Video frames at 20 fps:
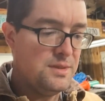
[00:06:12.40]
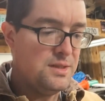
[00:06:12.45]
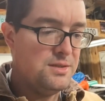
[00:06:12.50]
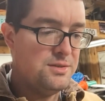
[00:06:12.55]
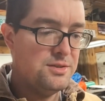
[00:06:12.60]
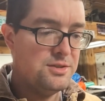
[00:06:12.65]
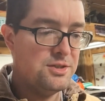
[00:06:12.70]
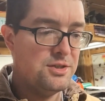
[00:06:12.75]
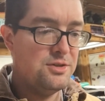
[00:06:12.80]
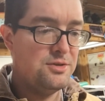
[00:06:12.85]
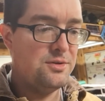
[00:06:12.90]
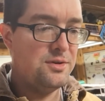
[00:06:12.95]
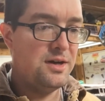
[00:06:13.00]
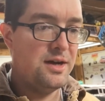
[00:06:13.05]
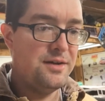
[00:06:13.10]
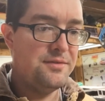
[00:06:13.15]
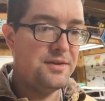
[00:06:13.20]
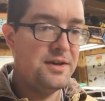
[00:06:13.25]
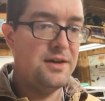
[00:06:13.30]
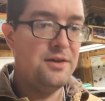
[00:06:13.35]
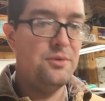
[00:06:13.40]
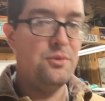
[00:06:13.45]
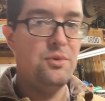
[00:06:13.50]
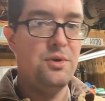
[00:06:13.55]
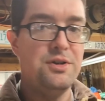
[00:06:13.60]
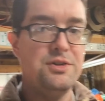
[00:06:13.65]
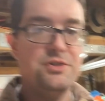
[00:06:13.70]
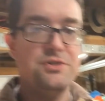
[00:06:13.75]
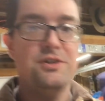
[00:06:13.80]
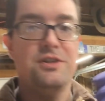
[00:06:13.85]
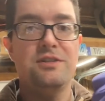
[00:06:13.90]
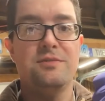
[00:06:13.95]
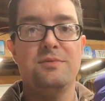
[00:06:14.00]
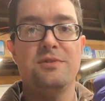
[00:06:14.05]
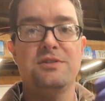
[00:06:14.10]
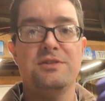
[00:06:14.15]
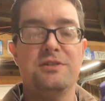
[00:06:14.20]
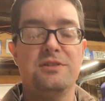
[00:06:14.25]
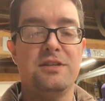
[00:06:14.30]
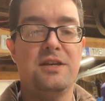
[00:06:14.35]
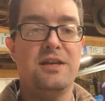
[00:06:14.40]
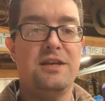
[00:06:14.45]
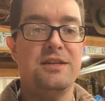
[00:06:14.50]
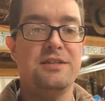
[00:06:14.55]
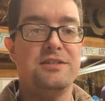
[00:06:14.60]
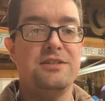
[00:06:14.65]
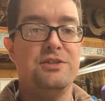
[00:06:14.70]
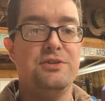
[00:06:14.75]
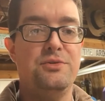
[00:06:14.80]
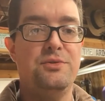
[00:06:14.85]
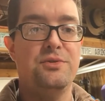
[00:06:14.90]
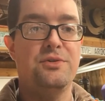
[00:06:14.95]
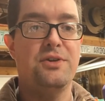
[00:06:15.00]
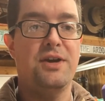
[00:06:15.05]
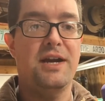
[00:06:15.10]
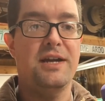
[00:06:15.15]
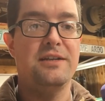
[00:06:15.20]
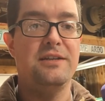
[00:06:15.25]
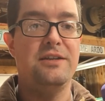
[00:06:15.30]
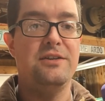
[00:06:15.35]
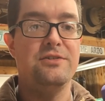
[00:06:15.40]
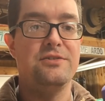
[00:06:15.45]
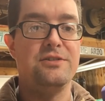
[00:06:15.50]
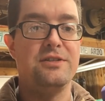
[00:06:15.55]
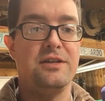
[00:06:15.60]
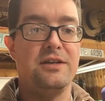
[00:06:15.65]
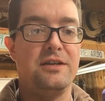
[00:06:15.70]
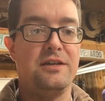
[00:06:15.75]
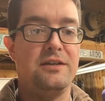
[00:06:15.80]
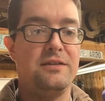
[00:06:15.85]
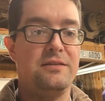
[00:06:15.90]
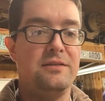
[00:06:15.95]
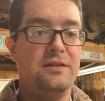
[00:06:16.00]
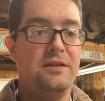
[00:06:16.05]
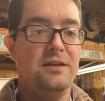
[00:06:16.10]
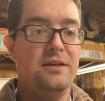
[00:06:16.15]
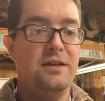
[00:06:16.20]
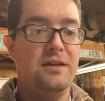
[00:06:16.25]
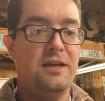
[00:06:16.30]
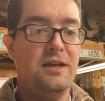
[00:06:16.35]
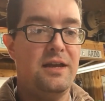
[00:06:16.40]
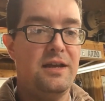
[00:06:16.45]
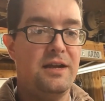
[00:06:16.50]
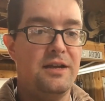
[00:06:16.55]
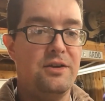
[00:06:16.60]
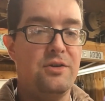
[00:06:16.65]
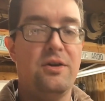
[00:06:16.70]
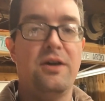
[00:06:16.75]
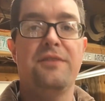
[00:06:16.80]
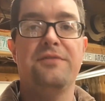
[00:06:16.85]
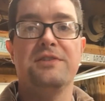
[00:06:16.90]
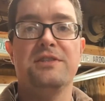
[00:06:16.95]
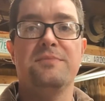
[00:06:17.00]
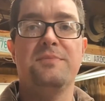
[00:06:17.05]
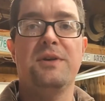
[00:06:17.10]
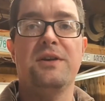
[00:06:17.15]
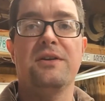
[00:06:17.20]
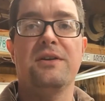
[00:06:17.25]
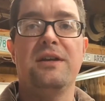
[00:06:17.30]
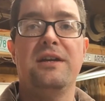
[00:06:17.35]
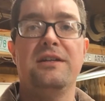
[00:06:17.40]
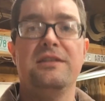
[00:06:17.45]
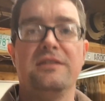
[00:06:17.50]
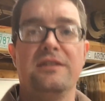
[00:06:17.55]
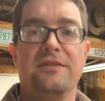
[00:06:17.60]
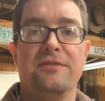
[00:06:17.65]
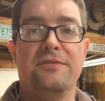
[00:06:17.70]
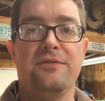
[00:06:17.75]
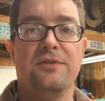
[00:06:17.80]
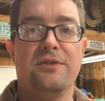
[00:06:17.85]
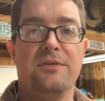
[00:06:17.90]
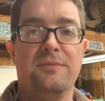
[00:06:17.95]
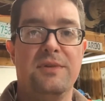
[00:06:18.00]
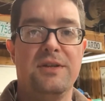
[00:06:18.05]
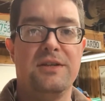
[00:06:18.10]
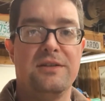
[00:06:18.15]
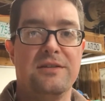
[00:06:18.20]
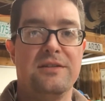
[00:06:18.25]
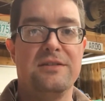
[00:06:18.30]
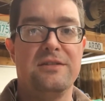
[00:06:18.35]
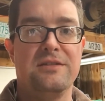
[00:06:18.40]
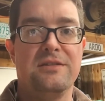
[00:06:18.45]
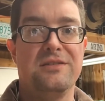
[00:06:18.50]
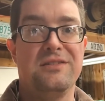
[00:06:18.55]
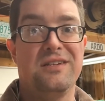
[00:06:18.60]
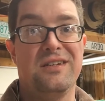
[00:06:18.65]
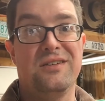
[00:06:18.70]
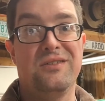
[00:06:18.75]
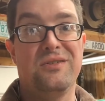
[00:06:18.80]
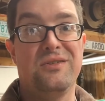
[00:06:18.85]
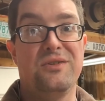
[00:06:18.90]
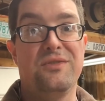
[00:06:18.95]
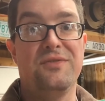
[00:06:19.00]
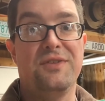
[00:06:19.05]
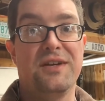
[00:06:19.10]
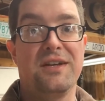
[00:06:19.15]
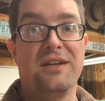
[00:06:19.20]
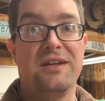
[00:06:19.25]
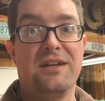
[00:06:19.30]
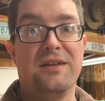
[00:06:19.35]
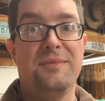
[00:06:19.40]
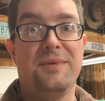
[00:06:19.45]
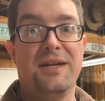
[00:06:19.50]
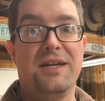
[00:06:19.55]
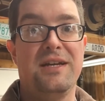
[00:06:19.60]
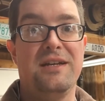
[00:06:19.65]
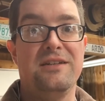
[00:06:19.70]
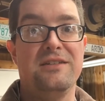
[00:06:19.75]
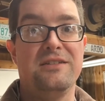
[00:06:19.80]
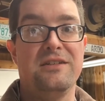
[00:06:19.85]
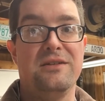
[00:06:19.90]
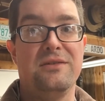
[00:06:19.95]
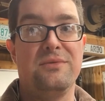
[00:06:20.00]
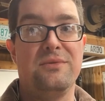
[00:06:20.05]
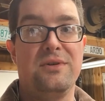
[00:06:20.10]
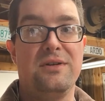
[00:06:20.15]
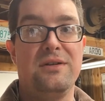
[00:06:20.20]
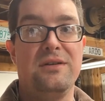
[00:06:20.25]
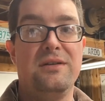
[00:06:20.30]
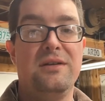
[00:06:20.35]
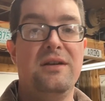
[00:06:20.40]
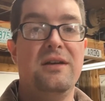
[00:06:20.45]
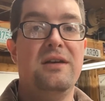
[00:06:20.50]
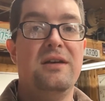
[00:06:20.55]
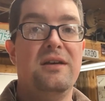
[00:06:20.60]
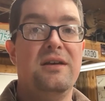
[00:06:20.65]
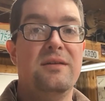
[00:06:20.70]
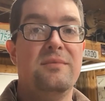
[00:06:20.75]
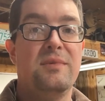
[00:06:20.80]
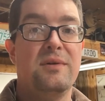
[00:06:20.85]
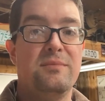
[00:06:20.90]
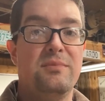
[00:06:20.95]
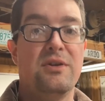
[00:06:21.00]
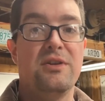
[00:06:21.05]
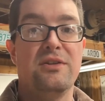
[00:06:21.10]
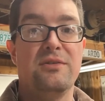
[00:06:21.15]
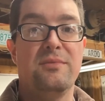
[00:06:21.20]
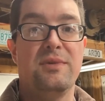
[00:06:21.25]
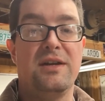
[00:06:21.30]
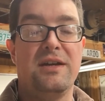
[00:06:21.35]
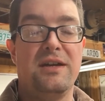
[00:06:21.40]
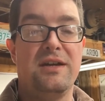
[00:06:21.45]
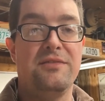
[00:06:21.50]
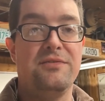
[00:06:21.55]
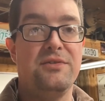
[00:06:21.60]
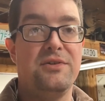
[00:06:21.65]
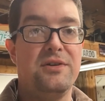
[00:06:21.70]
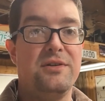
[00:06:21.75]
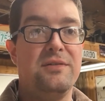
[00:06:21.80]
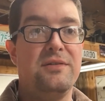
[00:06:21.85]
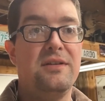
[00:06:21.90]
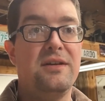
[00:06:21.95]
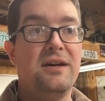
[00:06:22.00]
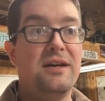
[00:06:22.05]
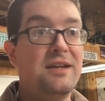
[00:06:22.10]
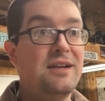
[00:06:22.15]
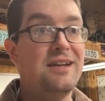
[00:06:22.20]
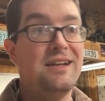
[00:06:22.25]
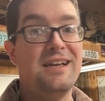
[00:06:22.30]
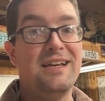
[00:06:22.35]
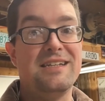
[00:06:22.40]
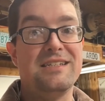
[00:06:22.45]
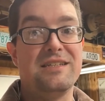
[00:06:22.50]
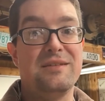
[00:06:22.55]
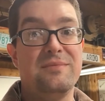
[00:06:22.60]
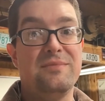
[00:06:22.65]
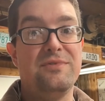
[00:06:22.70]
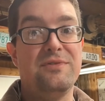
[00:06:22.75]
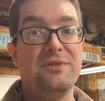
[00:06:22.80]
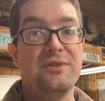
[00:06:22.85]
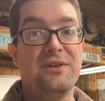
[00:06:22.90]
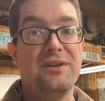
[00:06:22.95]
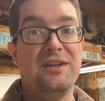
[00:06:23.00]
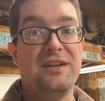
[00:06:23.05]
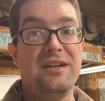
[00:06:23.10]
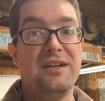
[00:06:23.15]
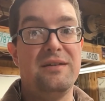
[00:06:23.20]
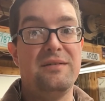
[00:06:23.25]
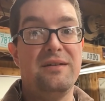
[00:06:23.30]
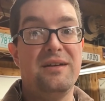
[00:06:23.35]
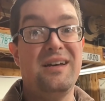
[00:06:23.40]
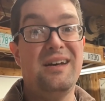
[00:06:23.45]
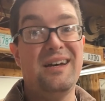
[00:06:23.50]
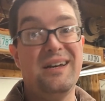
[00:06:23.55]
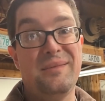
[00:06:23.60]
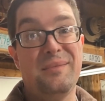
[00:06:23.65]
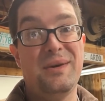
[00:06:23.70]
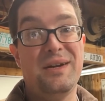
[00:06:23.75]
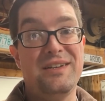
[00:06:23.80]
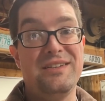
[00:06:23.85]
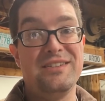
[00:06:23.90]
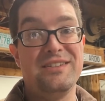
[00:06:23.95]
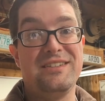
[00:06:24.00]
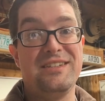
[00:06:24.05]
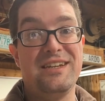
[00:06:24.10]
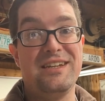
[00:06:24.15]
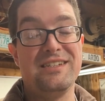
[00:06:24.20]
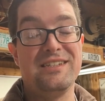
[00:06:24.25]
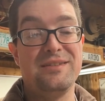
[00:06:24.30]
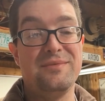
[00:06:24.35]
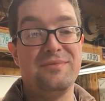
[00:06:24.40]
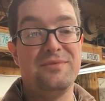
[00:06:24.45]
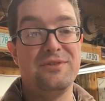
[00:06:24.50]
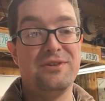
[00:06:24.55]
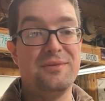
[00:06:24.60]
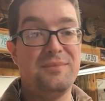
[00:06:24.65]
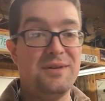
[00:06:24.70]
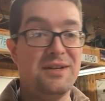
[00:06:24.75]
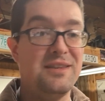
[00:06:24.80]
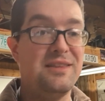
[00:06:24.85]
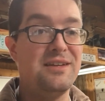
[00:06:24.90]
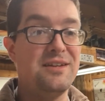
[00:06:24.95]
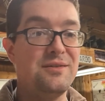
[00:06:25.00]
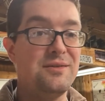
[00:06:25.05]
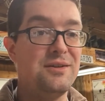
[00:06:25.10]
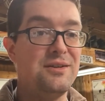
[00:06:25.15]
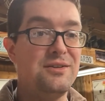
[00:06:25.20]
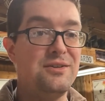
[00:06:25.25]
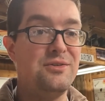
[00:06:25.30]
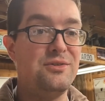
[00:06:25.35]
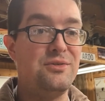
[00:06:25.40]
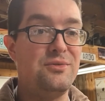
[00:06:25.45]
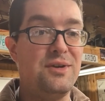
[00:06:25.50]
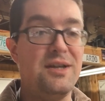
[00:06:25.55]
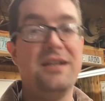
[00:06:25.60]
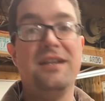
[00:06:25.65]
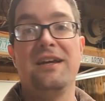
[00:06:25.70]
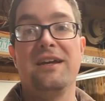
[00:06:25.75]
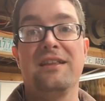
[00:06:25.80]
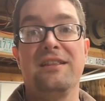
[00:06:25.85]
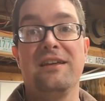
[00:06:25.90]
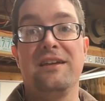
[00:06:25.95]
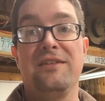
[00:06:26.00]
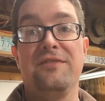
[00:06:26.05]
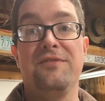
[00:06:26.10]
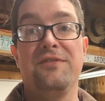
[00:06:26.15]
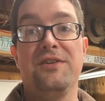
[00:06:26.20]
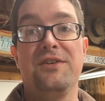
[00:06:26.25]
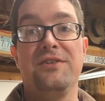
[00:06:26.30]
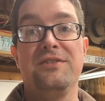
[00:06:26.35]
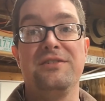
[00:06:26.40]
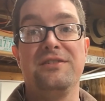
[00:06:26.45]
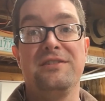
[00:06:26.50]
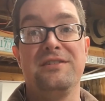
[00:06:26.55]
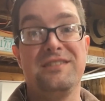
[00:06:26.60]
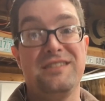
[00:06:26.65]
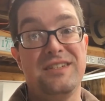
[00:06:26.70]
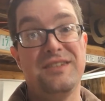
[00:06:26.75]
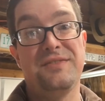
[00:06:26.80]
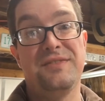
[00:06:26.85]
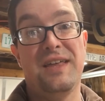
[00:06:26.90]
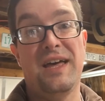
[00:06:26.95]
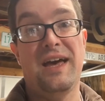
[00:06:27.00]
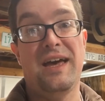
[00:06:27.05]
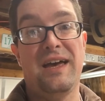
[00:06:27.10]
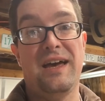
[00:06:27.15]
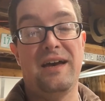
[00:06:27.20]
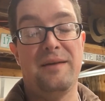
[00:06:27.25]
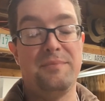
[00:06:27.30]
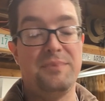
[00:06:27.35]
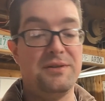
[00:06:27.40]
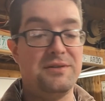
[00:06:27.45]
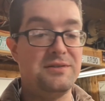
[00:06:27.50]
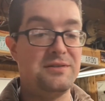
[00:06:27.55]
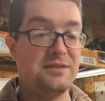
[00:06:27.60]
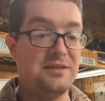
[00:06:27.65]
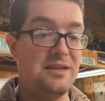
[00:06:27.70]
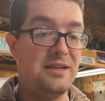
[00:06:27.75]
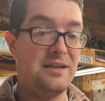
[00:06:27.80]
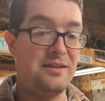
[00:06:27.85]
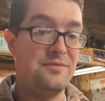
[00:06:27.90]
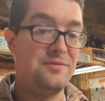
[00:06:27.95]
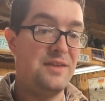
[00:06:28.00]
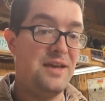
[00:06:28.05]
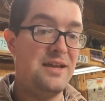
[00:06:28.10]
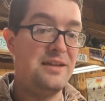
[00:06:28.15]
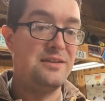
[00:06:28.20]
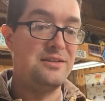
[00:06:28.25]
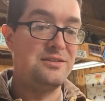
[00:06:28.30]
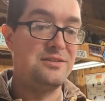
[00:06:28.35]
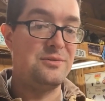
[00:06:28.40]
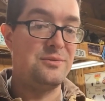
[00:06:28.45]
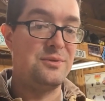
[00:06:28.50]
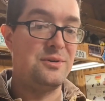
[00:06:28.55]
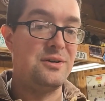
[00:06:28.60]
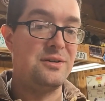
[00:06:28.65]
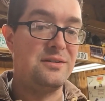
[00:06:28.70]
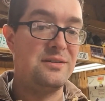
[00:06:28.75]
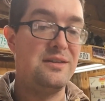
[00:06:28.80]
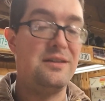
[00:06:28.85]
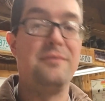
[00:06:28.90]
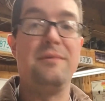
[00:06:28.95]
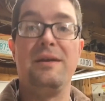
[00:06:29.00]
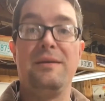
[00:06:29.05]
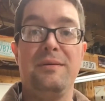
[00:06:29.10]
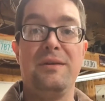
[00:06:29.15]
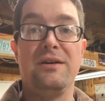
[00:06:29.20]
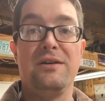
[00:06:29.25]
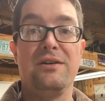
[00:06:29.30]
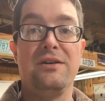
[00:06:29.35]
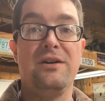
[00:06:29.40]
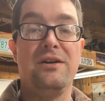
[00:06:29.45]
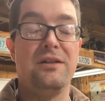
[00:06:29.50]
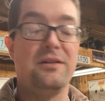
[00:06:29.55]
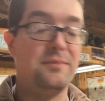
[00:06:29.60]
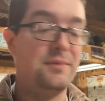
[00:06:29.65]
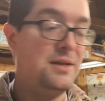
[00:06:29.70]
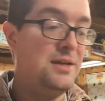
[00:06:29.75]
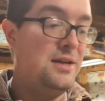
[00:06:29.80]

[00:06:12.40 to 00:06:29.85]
So I've got one transmission that has two cracked ears on it, and I don't have a spare casing for it because I don't know if I can get my hands on one. My brother might have one. I didn't ask him for it yet. I might just ask him for it, but I think I'm going to do the redneck thing first and see if that happens, and then if that doesn't work, then maybe I'll call him.